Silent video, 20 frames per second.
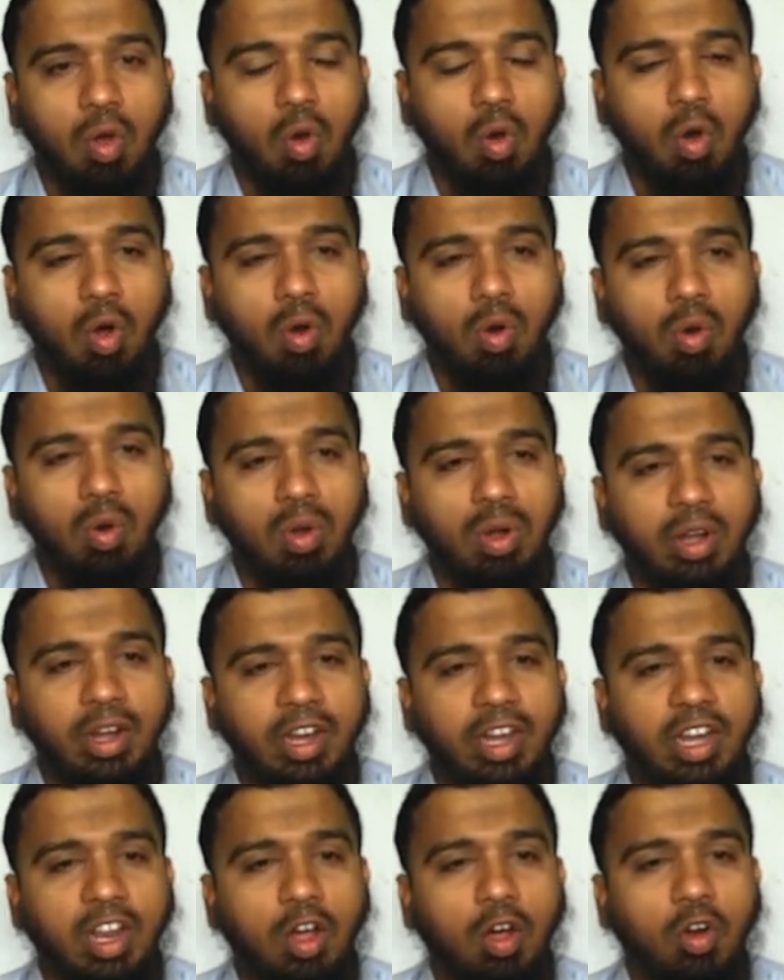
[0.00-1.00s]
All
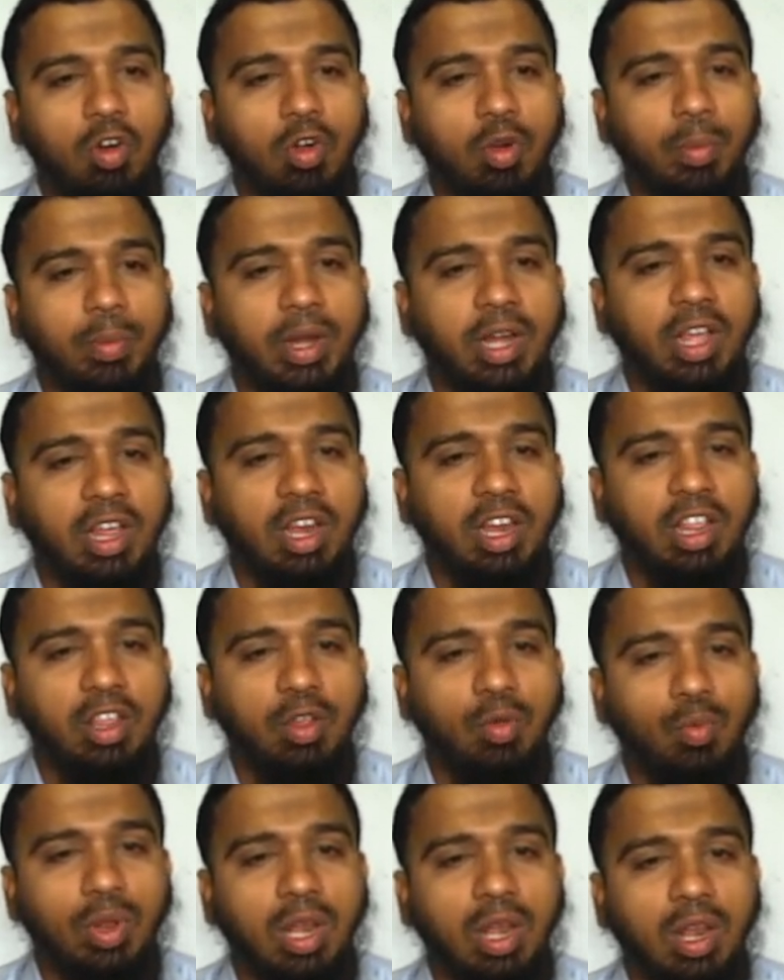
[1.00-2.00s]
data automatically
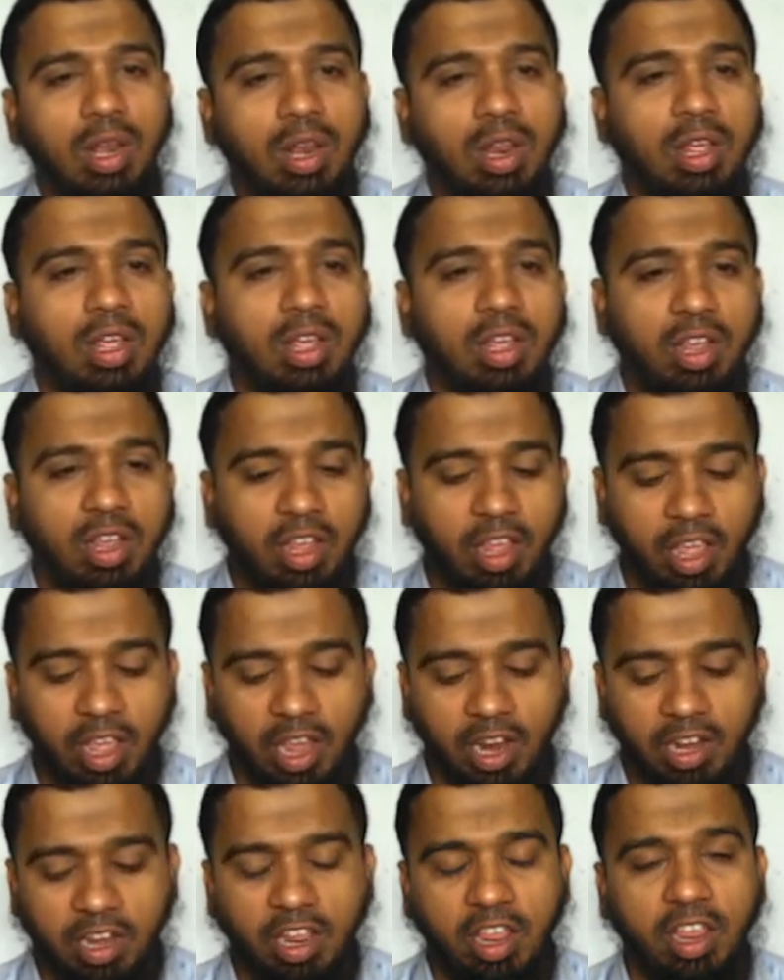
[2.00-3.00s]
you will
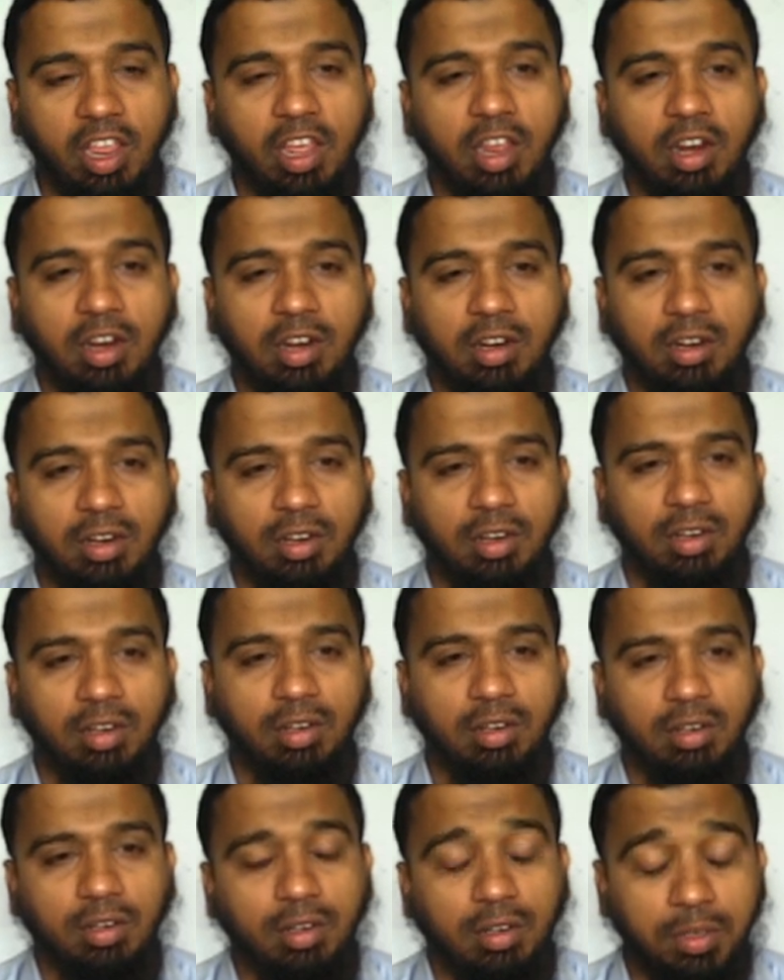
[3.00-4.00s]
get here.
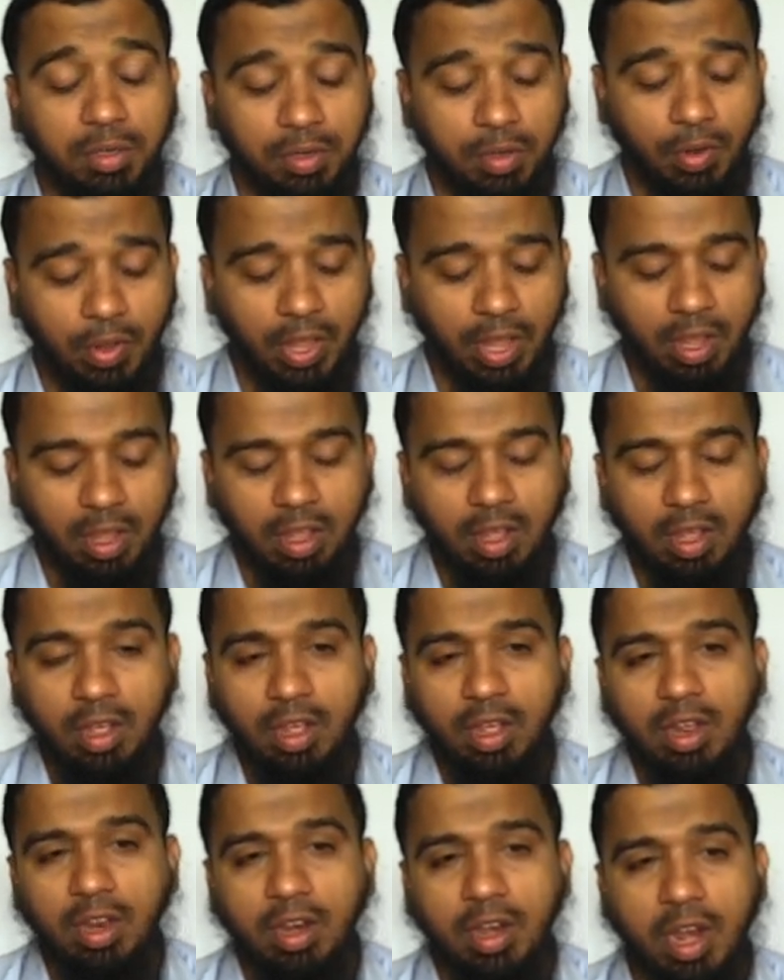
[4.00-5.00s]
Okay,
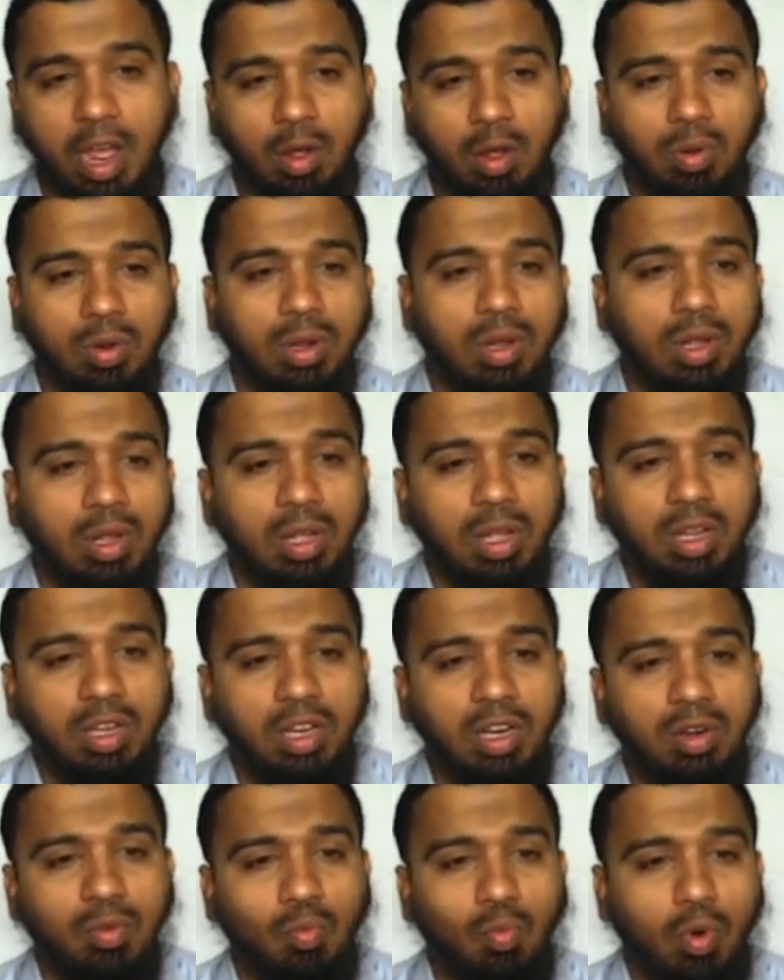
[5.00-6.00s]
now
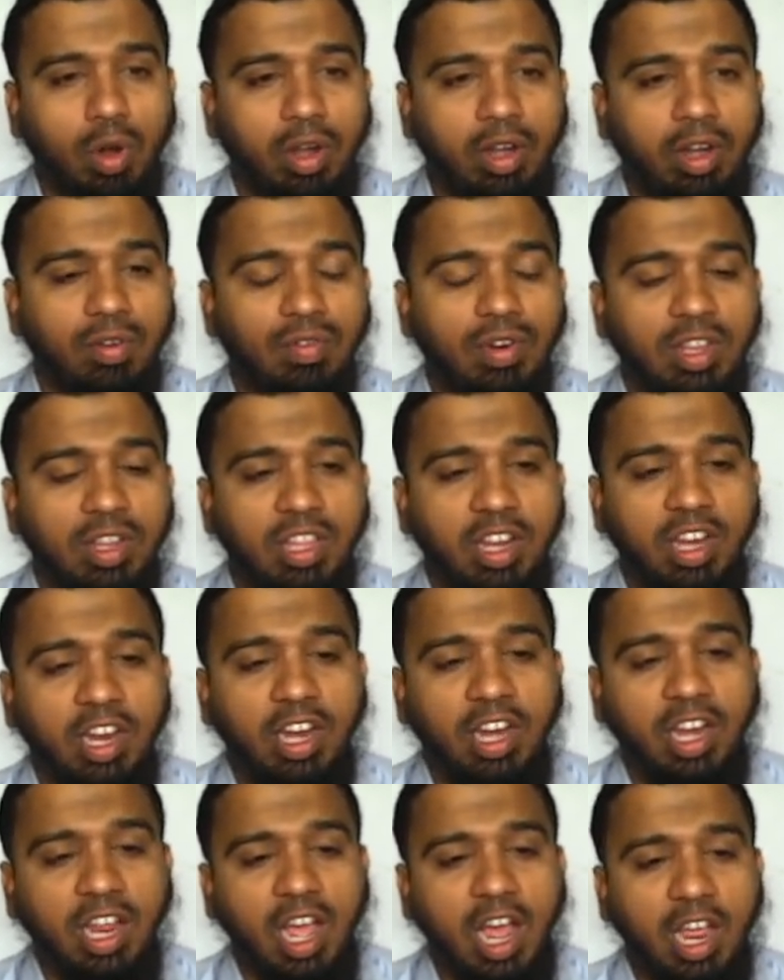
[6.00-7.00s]
then whatever the
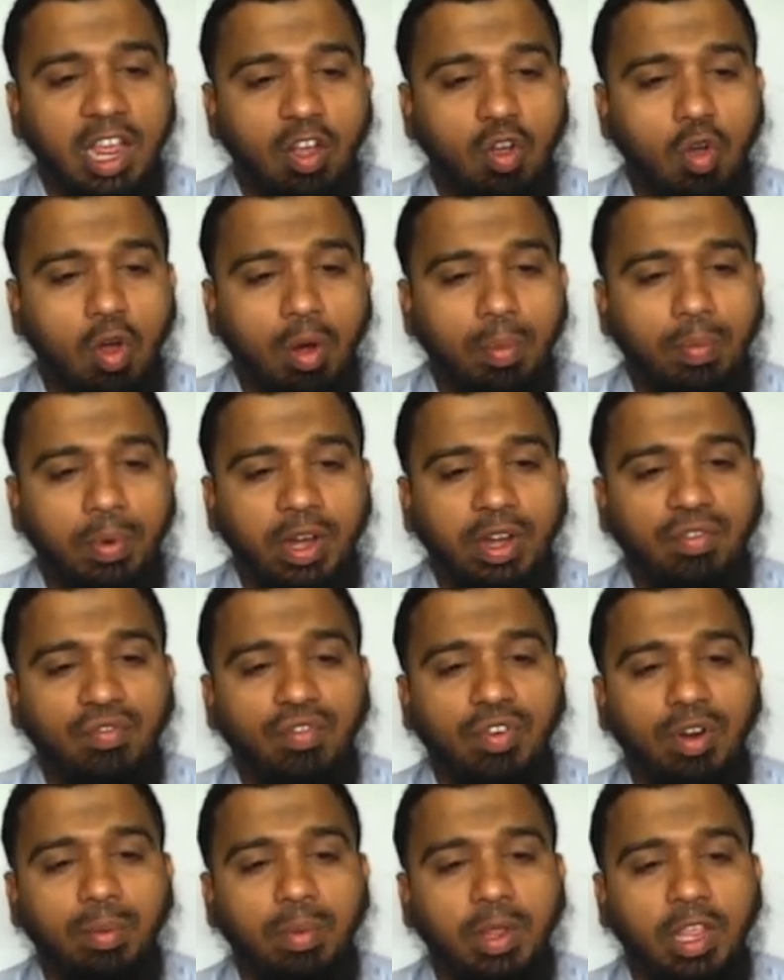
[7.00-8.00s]
data I copied
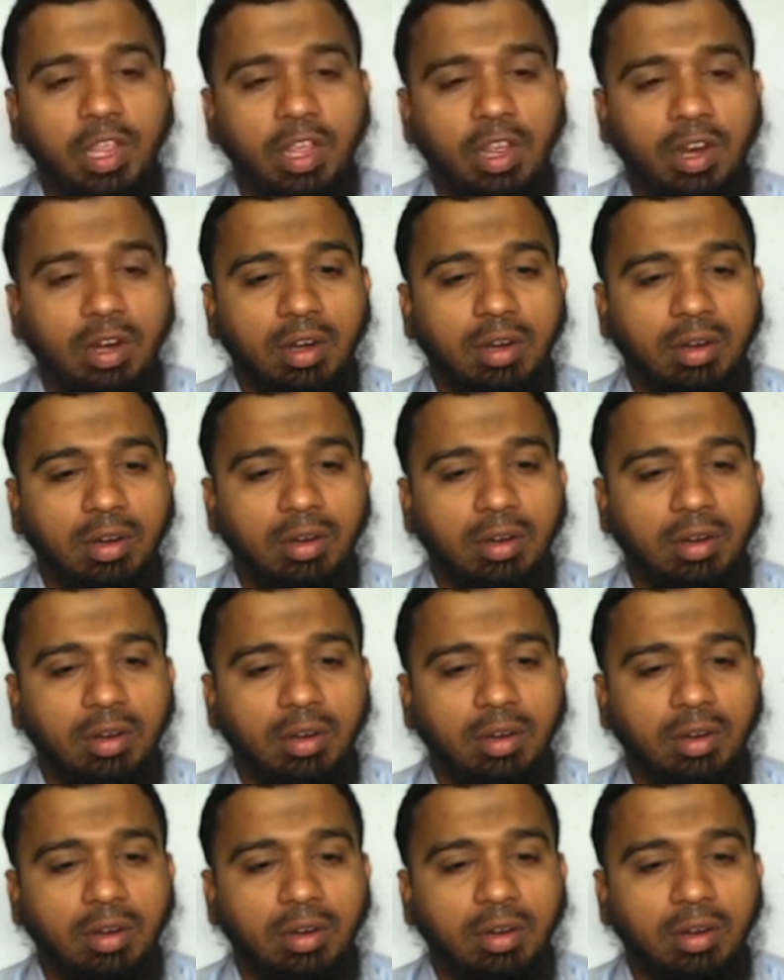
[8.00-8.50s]
from here,